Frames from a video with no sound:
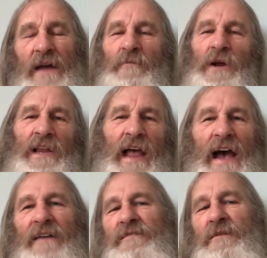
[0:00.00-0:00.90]
And we
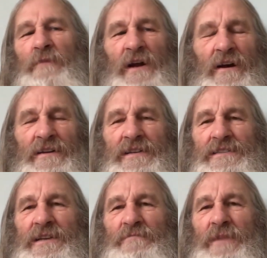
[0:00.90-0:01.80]
laughed and went on to
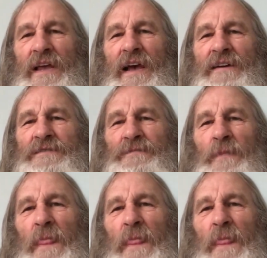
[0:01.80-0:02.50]
something else.